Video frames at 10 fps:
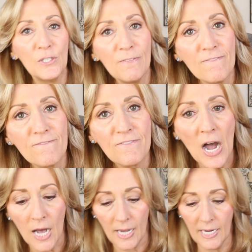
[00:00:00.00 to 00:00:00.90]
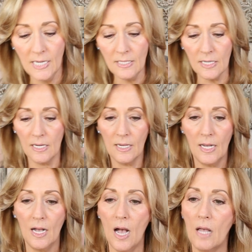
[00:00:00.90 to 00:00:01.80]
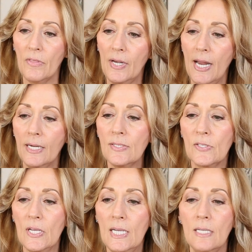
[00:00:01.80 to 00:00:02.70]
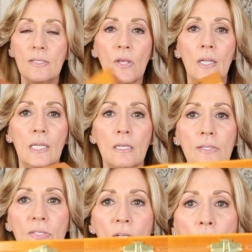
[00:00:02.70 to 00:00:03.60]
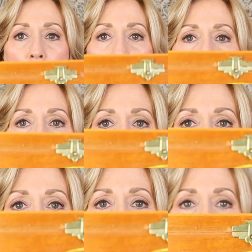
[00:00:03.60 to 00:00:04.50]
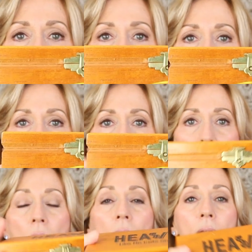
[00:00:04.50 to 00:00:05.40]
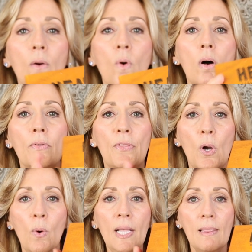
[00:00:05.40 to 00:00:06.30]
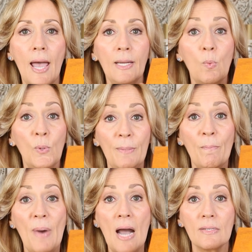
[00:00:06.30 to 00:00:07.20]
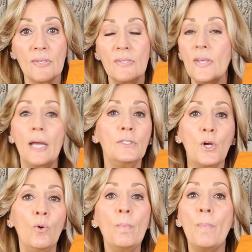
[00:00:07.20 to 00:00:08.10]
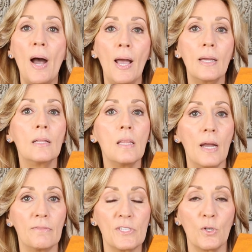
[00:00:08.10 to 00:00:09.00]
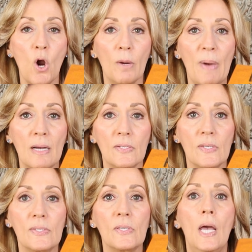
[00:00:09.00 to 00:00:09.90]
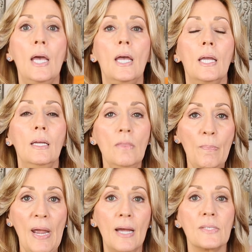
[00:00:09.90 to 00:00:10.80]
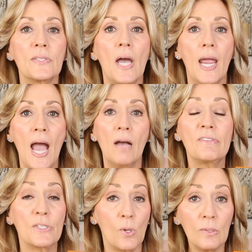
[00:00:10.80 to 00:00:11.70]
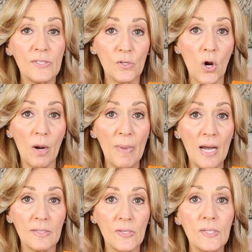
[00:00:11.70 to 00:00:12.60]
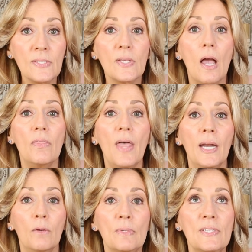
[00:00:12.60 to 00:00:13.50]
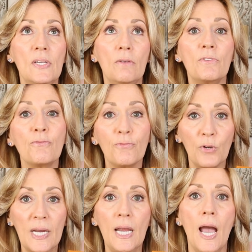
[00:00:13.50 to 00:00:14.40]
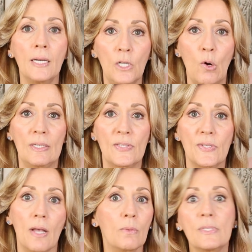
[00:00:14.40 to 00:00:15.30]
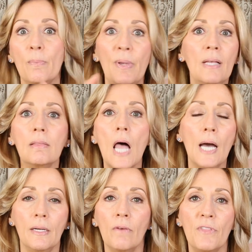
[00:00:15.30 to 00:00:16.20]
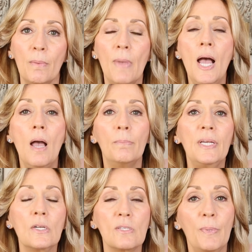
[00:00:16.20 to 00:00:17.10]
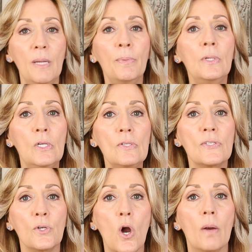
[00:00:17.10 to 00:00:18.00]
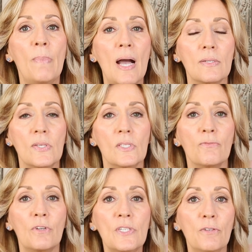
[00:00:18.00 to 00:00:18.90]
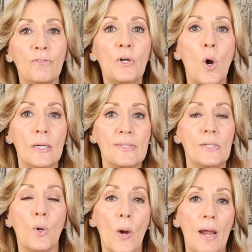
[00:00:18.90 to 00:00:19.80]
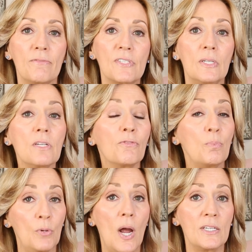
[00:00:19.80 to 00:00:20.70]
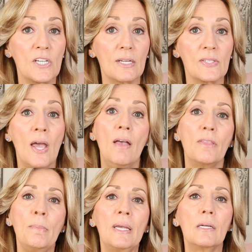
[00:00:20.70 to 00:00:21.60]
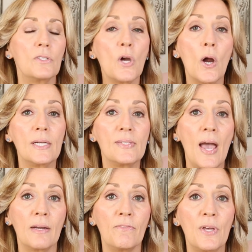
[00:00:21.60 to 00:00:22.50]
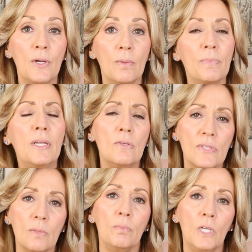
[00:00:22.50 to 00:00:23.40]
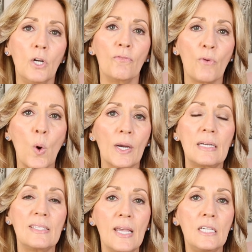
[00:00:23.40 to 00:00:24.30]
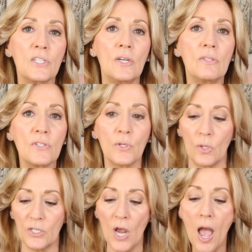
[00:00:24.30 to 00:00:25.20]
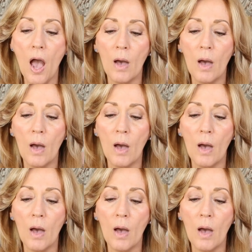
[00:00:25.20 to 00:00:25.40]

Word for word: good find. The next is a little cigar box. Now, although I like wooden boxes, I don't buy a lot of cigar boxes. In the past, I have sold cigar boxes that I received free at a yard sale. It was a big lot of them because people use cigar boxes for different arts and crafts and different projects. They make guitars out of them. They use them, you know, for organization and storage.